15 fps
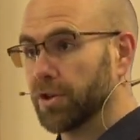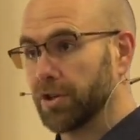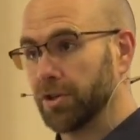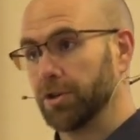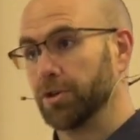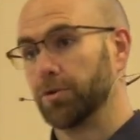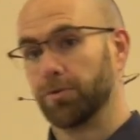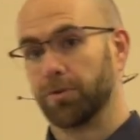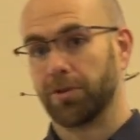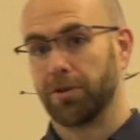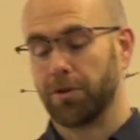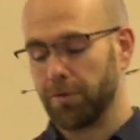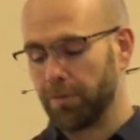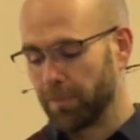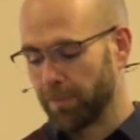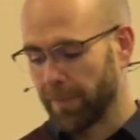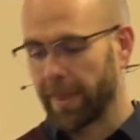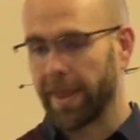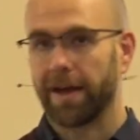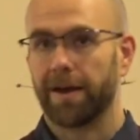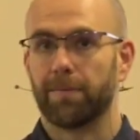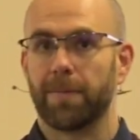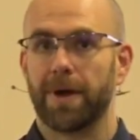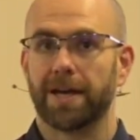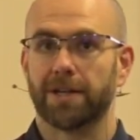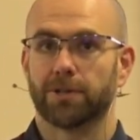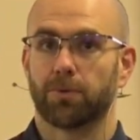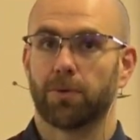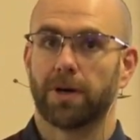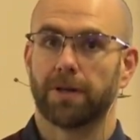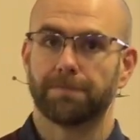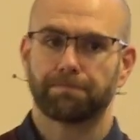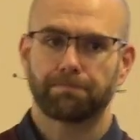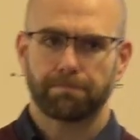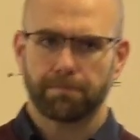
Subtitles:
do with you as well.